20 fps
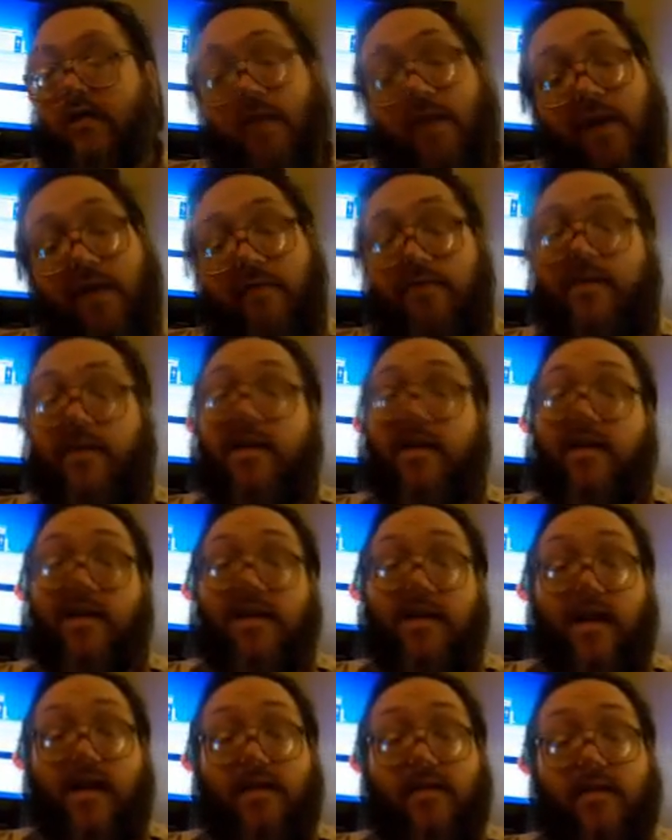quite
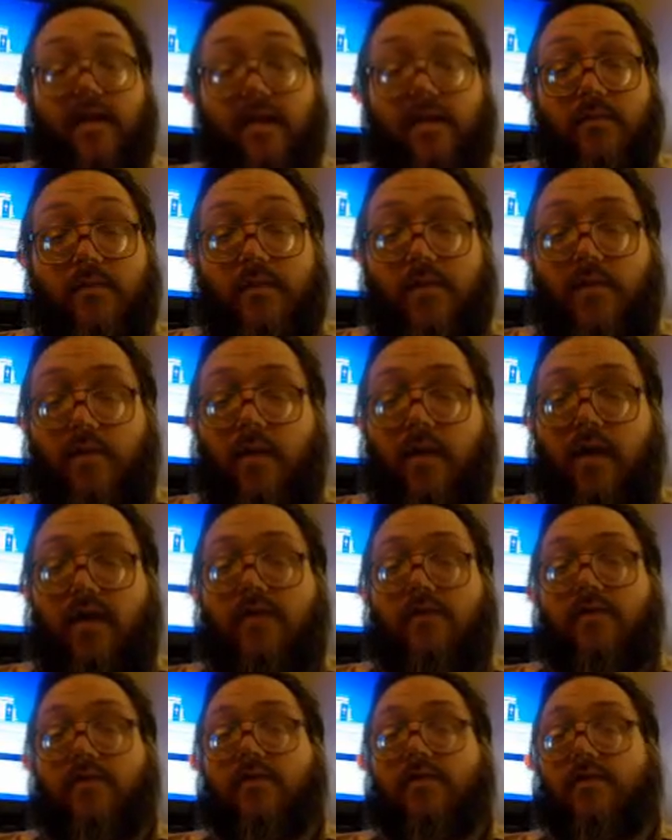frankly, I think
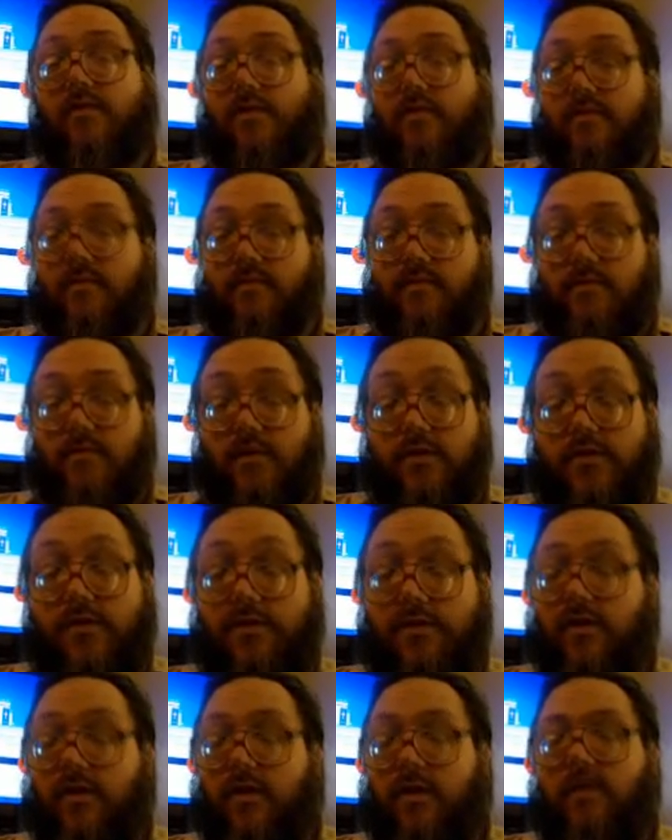Budweiser and
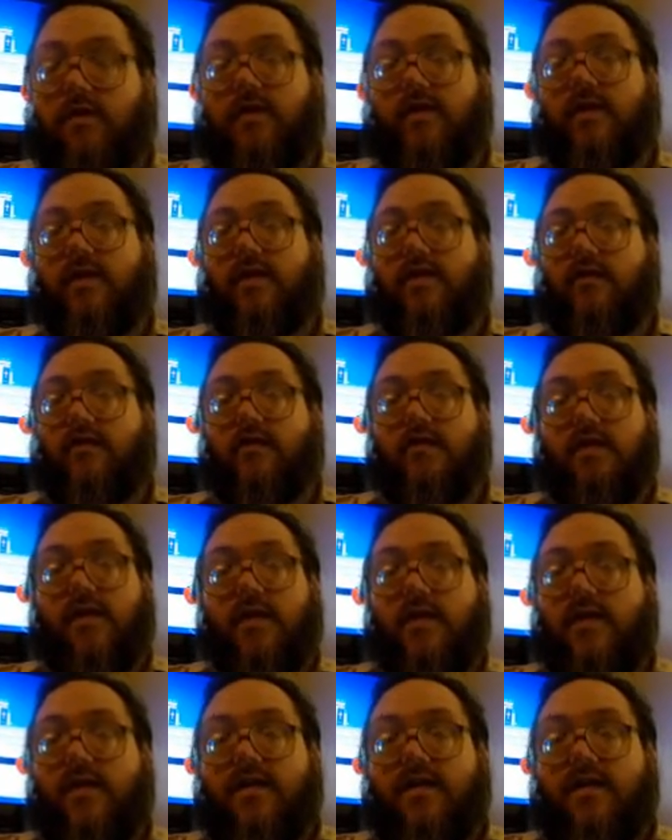Busch and all the other